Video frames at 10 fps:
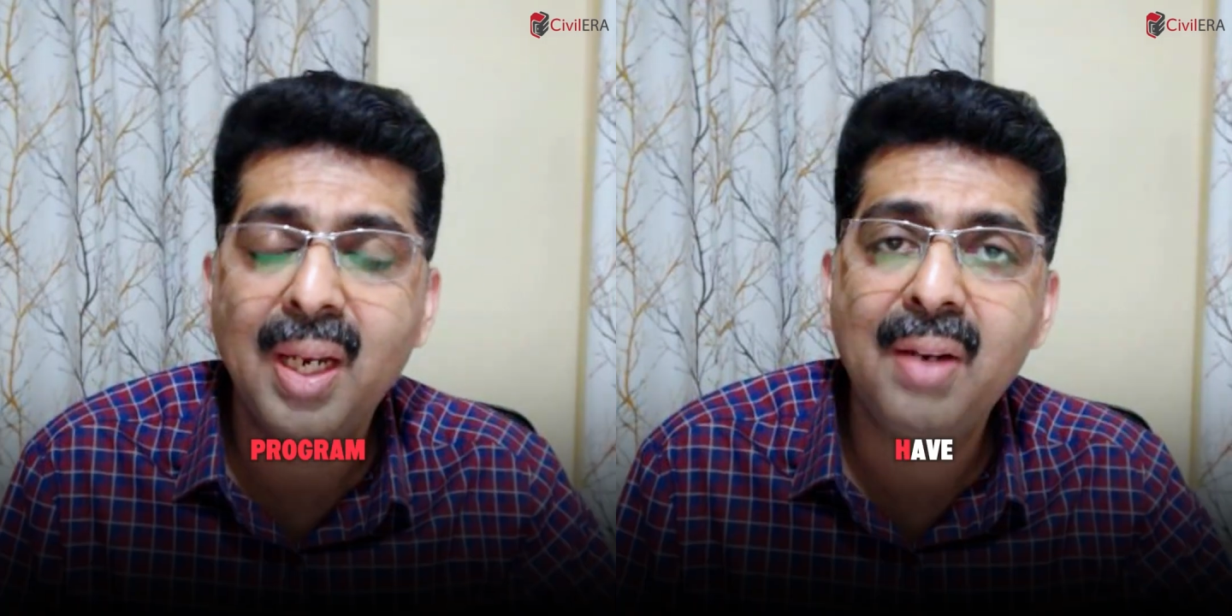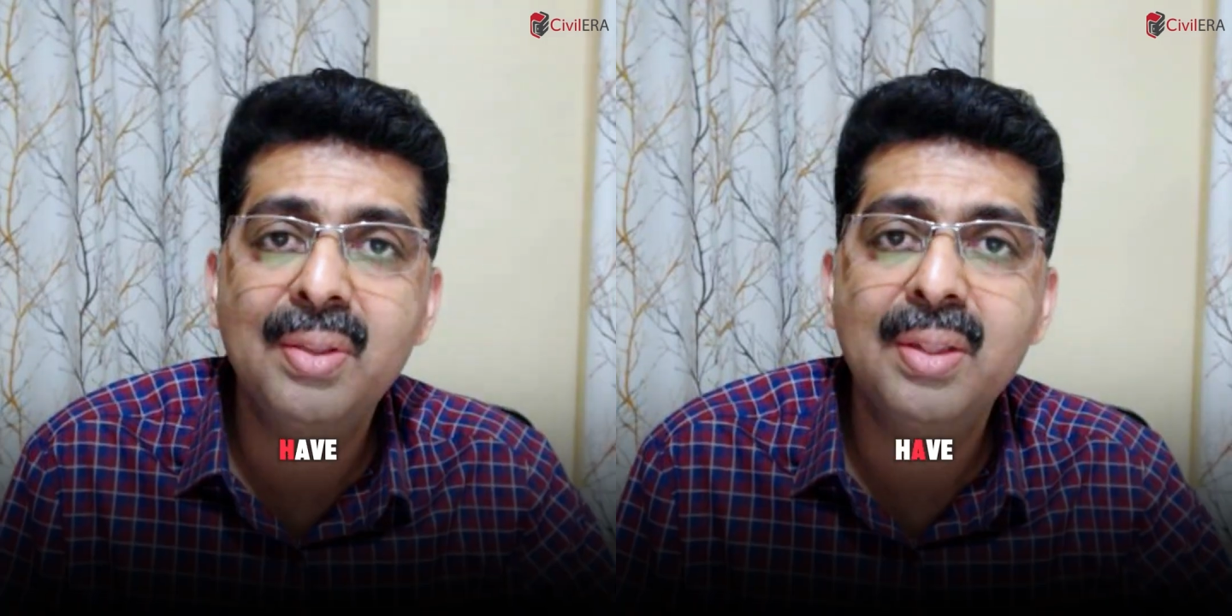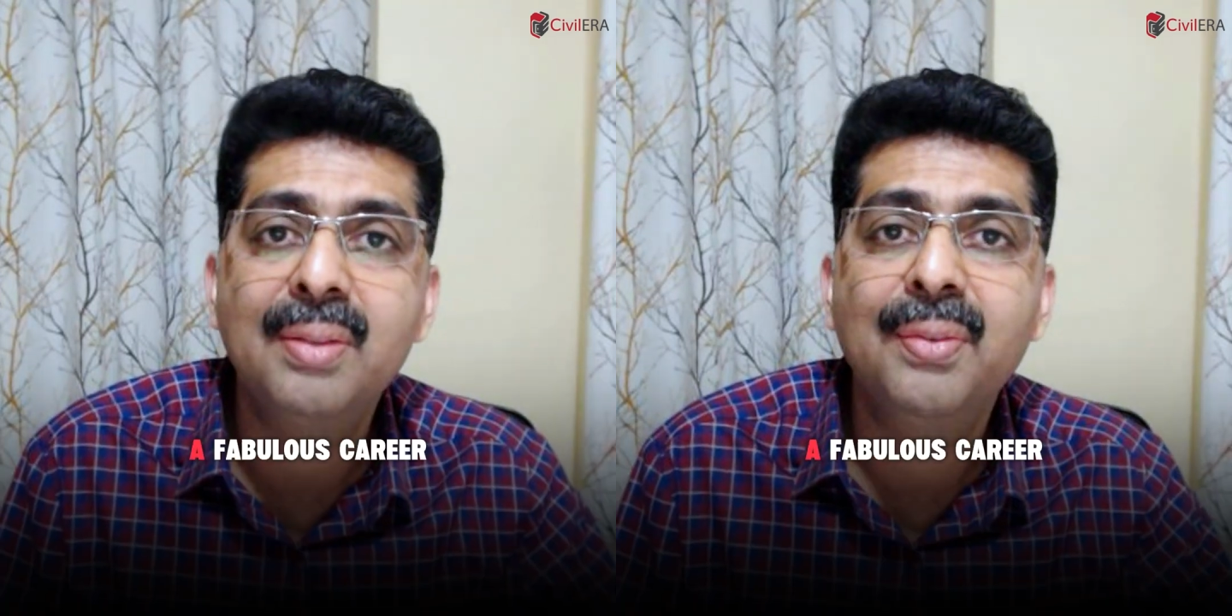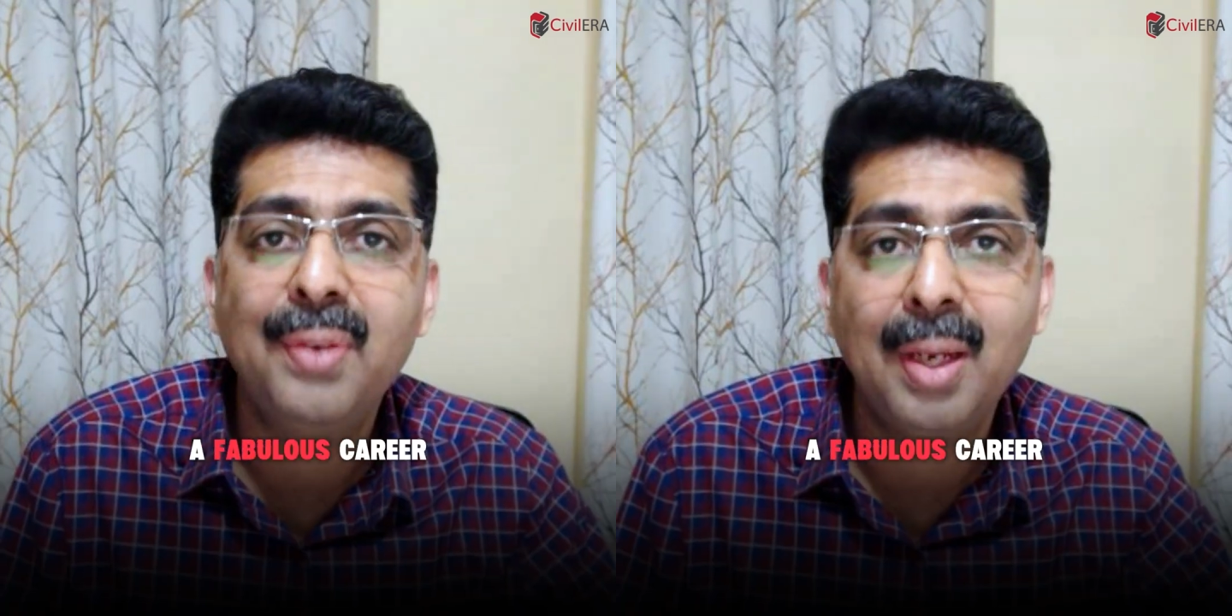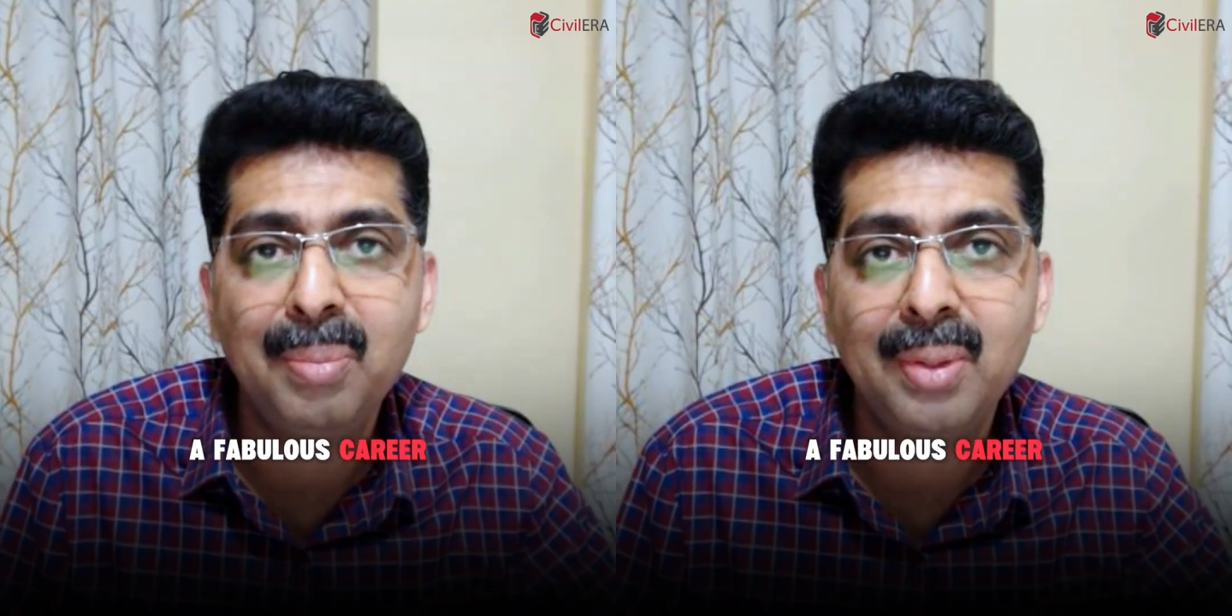Have a
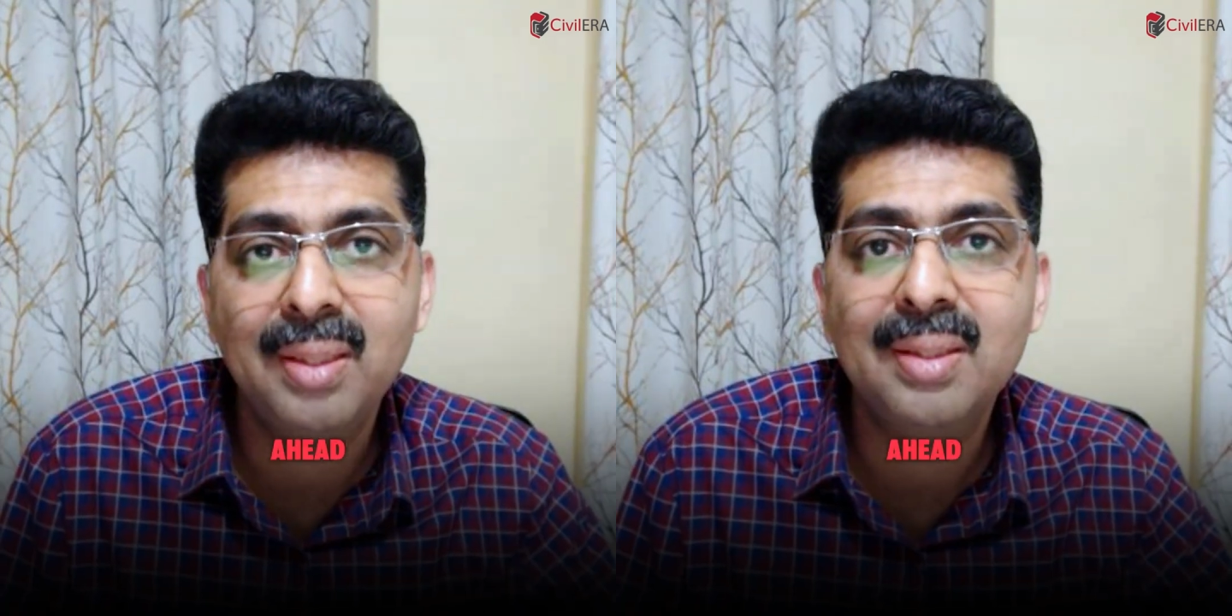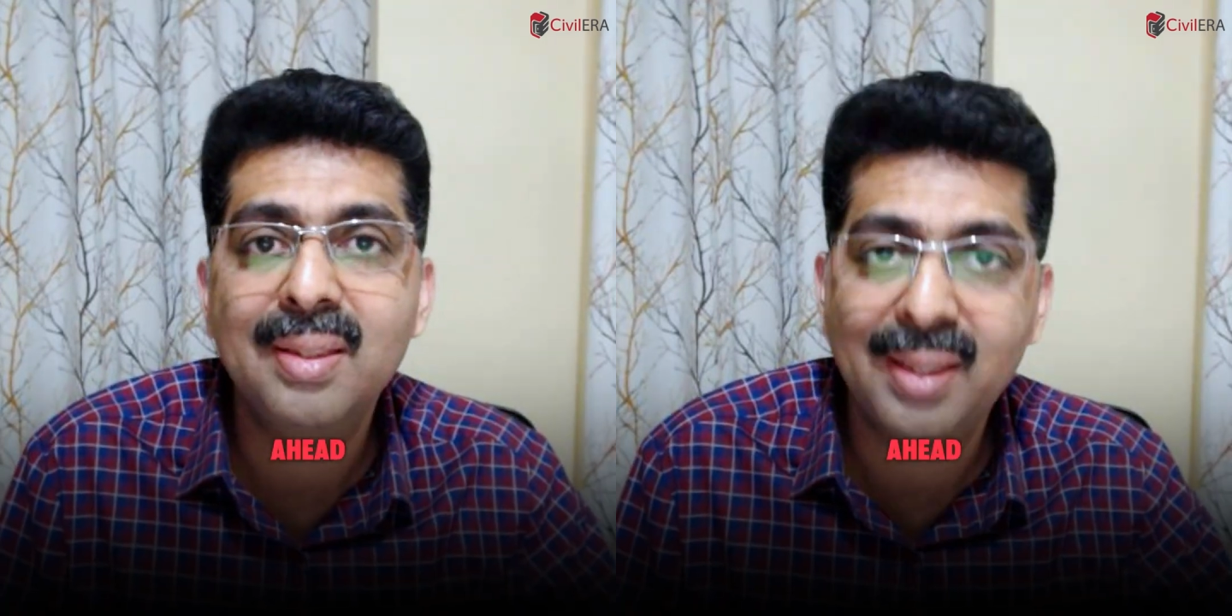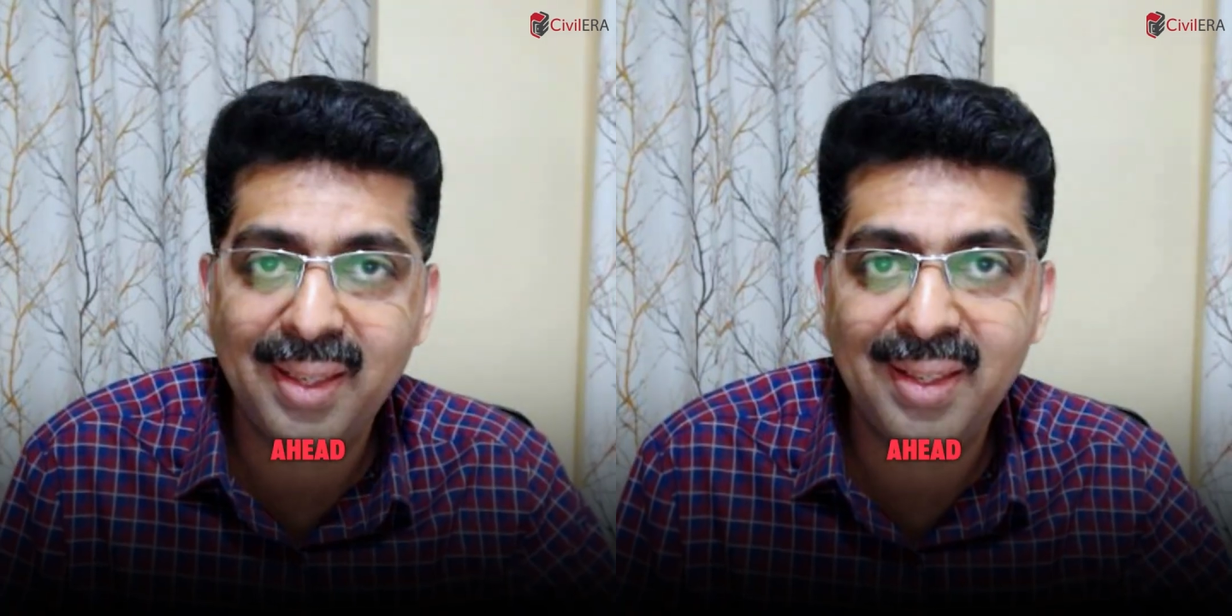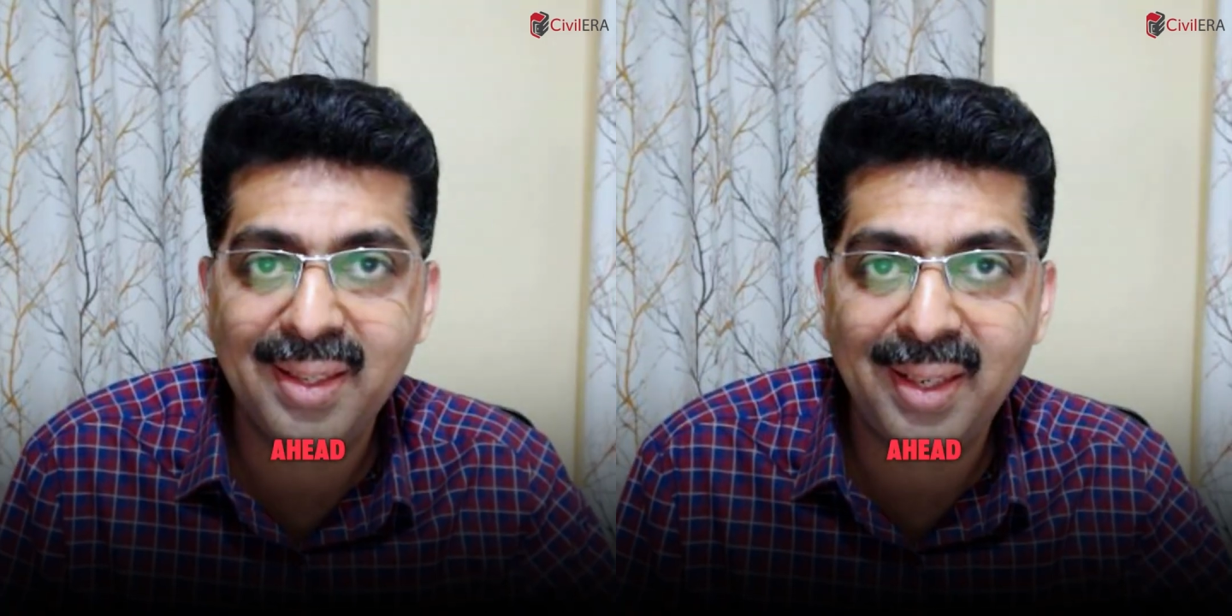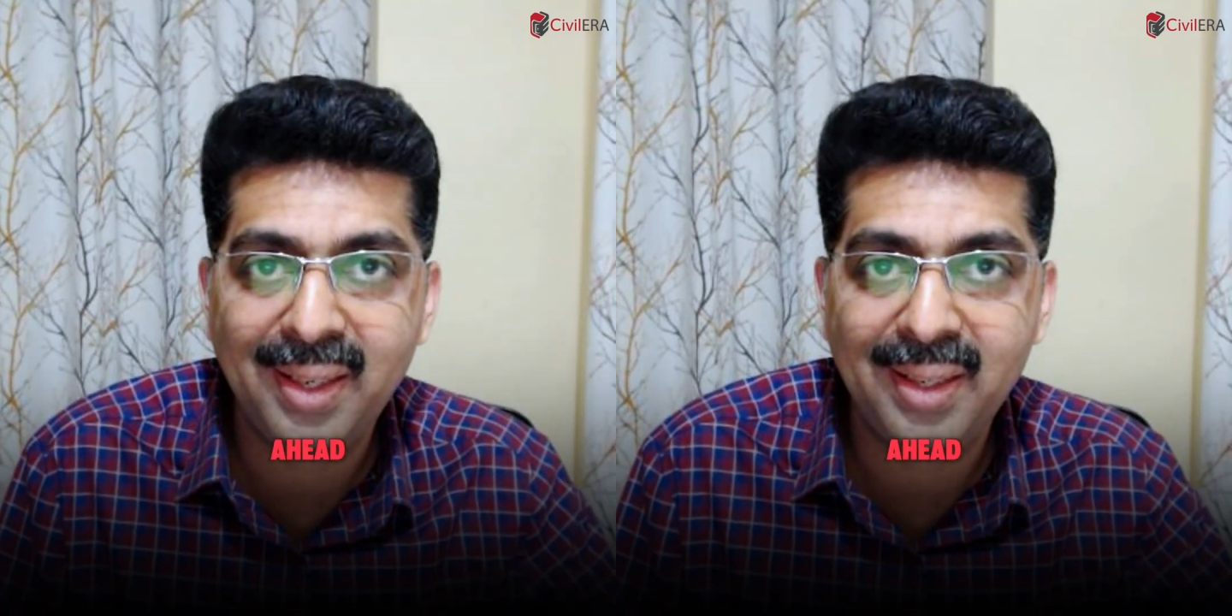fabulous
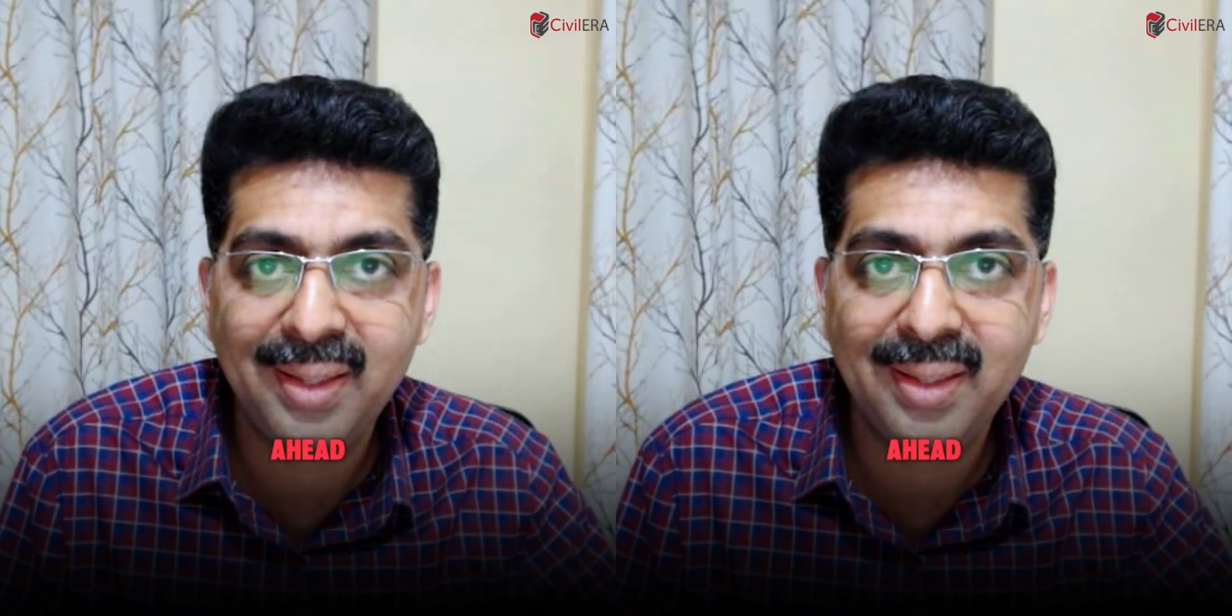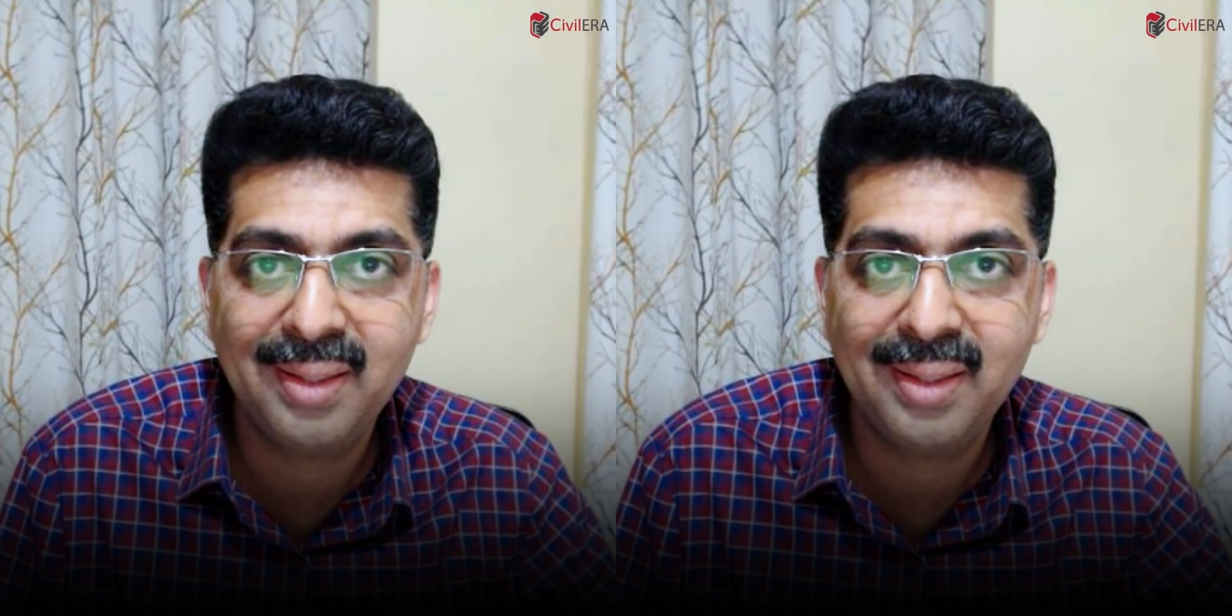career ahead.